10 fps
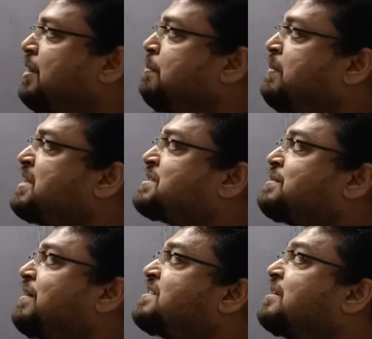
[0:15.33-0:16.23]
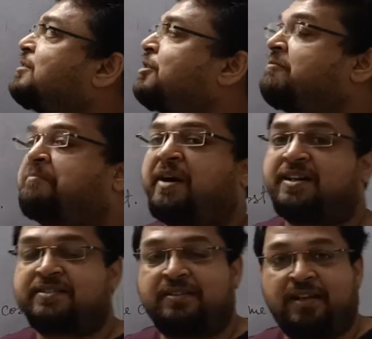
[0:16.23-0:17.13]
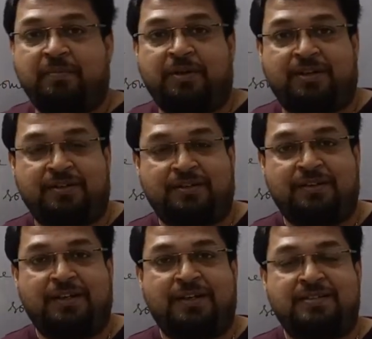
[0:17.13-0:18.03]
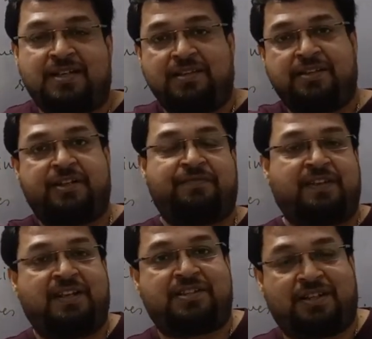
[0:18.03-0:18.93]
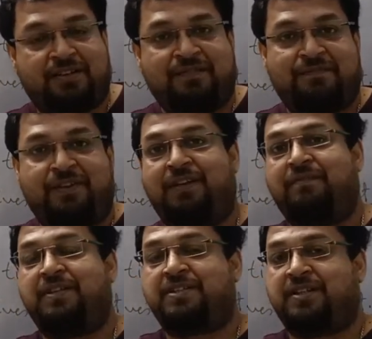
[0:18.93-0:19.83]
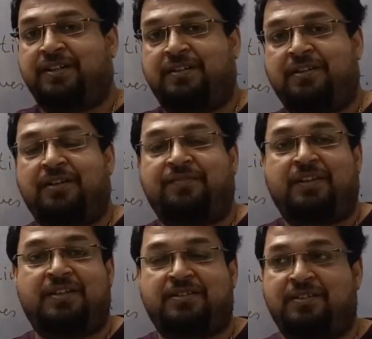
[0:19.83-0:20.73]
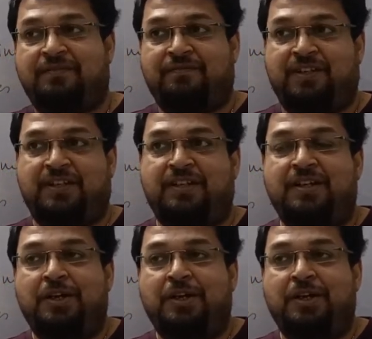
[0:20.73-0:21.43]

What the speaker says: Mixed result of past labor. See in the definition, when we studied the definition, we